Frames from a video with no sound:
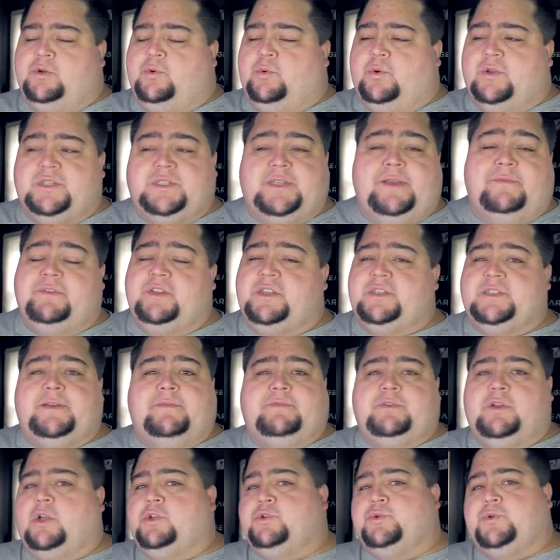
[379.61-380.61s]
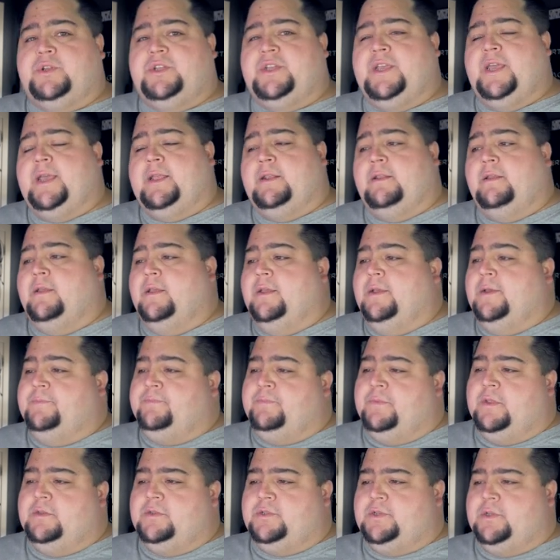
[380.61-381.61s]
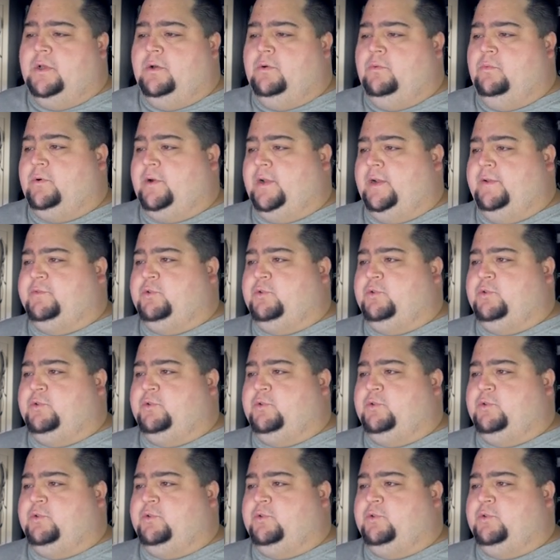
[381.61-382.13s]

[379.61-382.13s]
or a 7700 yet. So we're going to have